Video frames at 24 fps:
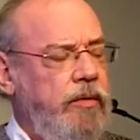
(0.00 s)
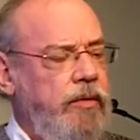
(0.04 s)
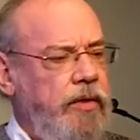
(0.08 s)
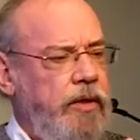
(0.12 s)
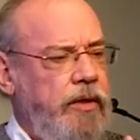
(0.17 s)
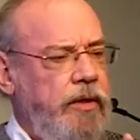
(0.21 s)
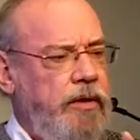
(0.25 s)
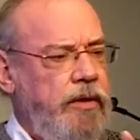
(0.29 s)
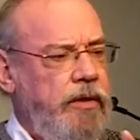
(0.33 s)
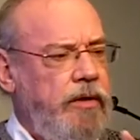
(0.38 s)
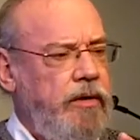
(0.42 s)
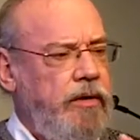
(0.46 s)

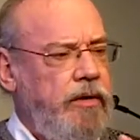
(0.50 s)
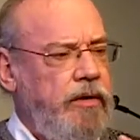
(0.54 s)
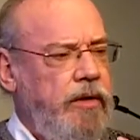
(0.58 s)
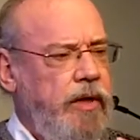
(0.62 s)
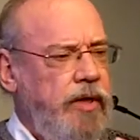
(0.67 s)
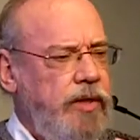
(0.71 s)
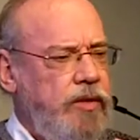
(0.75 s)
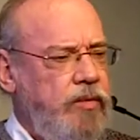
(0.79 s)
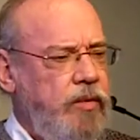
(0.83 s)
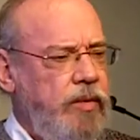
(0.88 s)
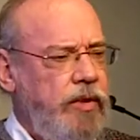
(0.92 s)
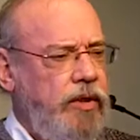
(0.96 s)
And
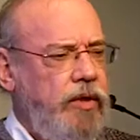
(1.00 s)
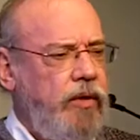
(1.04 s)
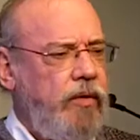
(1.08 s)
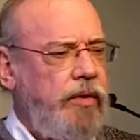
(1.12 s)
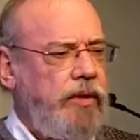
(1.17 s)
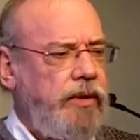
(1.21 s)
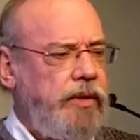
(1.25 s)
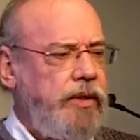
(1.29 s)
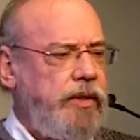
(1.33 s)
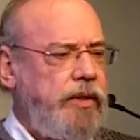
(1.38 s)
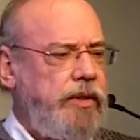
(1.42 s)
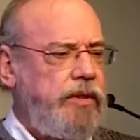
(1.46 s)
as we go
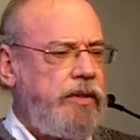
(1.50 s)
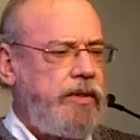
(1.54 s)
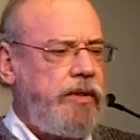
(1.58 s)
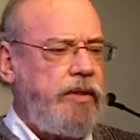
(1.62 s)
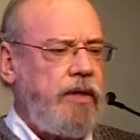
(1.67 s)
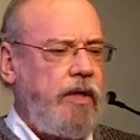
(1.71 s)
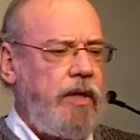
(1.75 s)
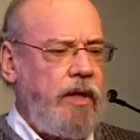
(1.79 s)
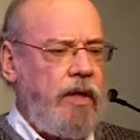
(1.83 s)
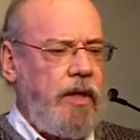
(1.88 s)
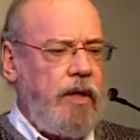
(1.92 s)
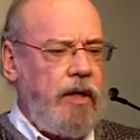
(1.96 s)
into
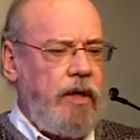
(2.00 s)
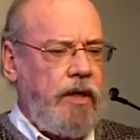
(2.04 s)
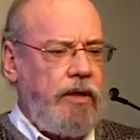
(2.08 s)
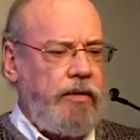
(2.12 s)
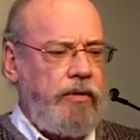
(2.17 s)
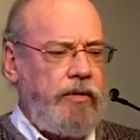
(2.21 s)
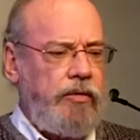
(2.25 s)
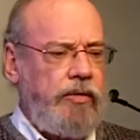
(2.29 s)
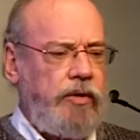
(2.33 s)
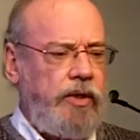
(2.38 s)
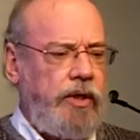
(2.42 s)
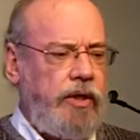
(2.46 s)
this
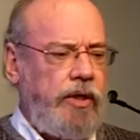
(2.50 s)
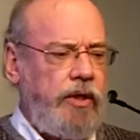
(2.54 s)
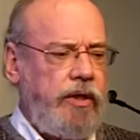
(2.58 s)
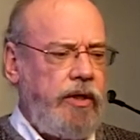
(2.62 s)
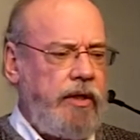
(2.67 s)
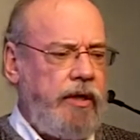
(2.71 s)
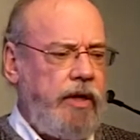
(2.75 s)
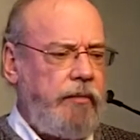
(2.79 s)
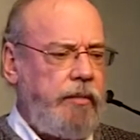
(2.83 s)
new year,